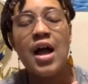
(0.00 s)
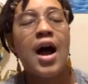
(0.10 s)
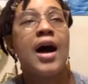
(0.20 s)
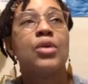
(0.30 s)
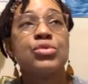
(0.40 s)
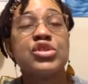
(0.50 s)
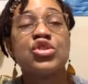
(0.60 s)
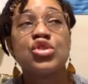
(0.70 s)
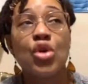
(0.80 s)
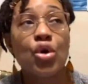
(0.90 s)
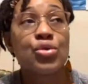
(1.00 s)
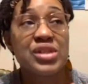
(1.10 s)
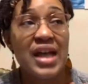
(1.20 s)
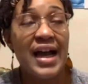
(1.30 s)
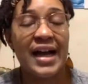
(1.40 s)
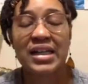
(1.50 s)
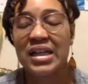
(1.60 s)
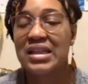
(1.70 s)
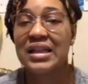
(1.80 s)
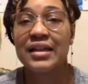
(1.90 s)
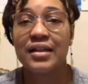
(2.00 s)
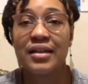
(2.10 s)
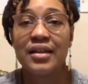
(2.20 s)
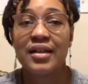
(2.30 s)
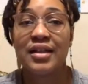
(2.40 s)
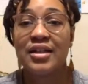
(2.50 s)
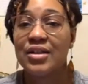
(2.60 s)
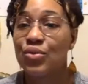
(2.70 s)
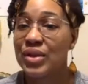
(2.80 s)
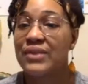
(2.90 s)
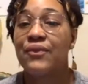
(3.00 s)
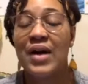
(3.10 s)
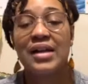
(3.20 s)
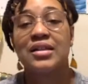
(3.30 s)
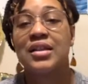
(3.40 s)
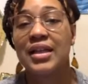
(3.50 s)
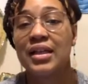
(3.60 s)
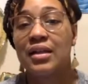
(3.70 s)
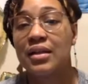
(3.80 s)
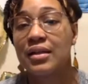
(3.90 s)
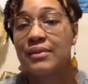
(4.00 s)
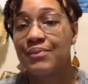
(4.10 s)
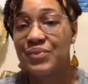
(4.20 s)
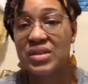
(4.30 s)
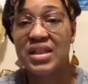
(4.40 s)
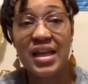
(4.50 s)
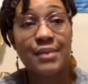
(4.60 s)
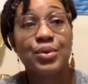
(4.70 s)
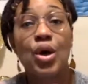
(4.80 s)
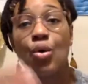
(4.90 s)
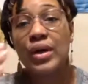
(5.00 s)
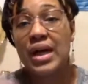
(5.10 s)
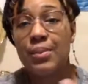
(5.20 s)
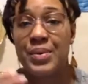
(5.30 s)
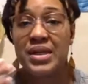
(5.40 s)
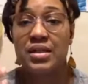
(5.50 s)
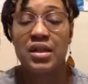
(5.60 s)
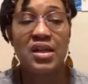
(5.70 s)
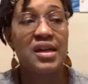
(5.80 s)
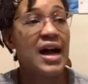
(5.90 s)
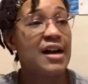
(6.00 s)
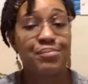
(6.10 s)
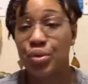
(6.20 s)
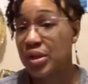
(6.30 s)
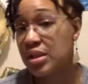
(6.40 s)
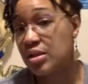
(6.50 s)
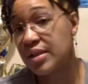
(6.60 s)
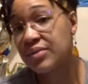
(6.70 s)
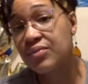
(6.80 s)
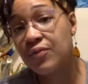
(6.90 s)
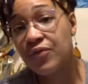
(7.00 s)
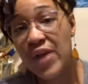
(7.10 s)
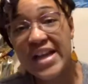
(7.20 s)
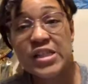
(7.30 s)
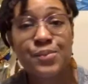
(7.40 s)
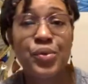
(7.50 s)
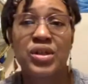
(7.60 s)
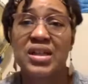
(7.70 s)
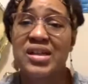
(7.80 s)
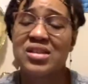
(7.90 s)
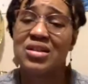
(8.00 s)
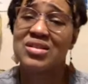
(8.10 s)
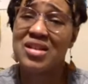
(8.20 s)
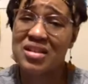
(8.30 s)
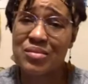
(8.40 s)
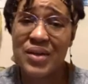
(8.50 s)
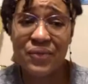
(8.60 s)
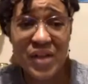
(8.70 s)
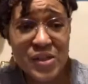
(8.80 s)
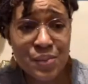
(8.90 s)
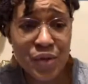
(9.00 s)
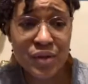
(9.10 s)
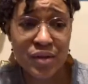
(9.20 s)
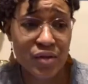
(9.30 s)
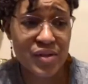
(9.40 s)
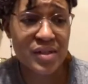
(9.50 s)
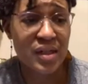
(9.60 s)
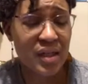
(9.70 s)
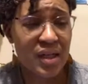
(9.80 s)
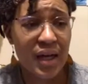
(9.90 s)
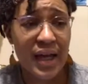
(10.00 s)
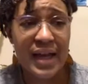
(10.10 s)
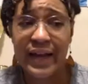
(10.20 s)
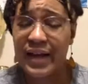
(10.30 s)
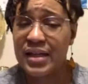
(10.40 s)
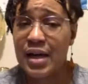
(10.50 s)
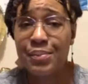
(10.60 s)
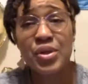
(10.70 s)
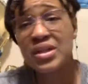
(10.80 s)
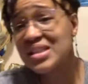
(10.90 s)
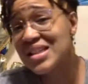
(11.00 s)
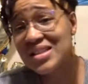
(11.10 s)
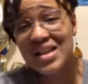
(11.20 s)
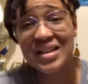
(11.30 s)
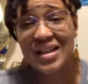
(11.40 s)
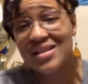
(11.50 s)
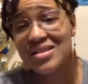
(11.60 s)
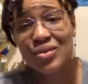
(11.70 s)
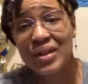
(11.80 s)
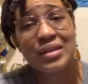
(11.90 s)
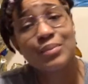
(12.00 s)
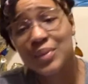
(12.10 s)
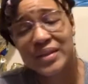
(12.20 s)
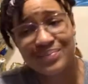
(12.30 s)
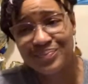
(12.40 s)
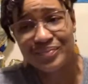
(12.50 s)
I was so sad. And then when it finally kept going up, and I put it on Facebook, and I started talking to my Facebookers, and I put it on TikTok and Instagram, but